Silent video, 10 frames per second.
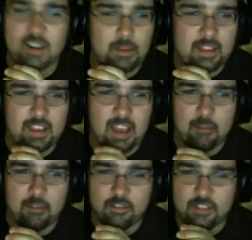to be in the
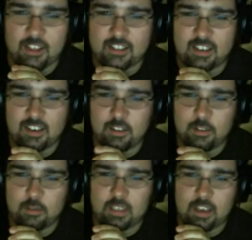game or if that's going to
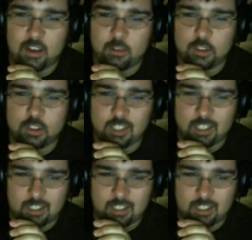include DLC.